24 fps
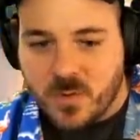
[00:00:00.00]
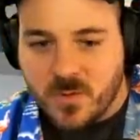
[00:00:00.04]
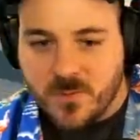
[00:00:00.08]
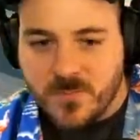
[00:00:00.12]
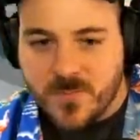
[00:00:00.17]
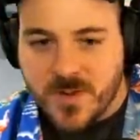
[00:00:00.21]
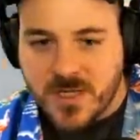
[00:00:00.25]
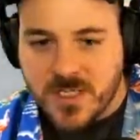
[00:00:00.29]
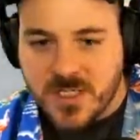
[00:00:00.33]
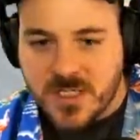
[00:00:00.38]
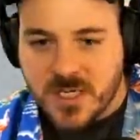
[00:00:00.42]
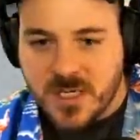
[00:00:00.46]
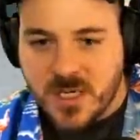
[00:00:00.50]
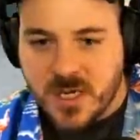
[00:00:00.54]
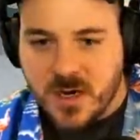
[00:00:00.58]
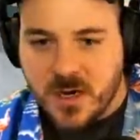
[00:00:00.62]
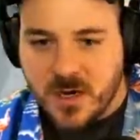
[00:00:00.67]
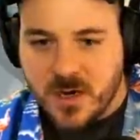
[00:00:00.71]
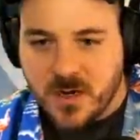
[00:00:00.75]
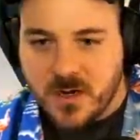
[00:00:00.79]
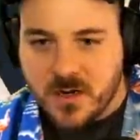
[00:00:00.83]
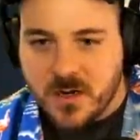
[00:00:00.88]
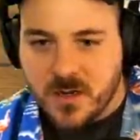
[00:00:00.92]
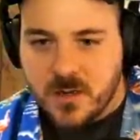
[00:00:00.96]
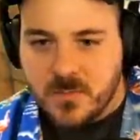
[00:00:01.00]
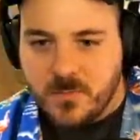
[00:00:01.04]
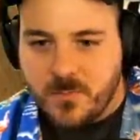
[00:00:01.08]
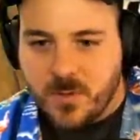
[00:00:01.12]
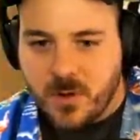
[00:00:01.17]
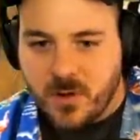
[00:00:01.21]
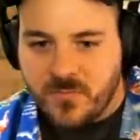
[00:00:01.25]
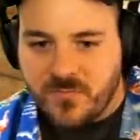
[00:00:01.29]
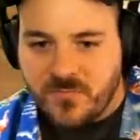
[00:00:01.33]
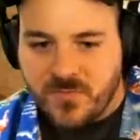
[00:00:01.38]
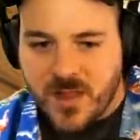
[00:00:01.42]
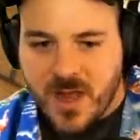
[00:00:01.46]
what we're missing here.
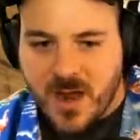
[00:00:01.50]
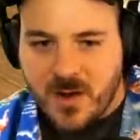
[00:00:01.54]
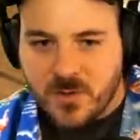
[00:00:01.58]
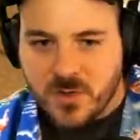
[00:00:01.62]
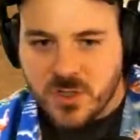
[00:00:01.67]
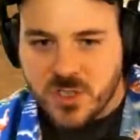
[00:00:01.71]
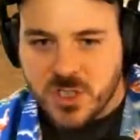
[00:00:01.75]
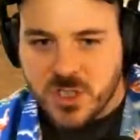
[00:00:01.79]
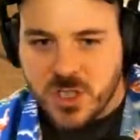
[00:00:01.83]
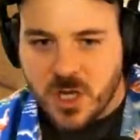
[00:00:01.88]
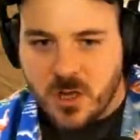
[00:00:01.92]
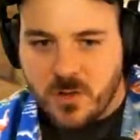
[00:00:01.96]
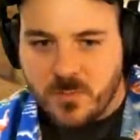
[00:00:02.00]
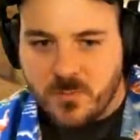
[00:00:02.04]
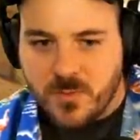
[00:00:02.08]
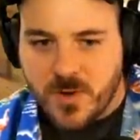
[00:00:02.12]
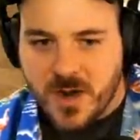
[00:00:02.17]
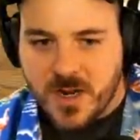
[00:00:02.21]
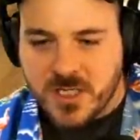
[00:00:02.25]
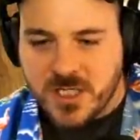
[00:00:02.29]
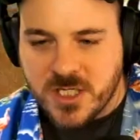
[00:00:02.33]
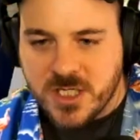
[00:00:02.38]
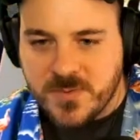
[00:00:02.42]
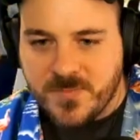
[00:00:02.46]
Both flours, salt, bread,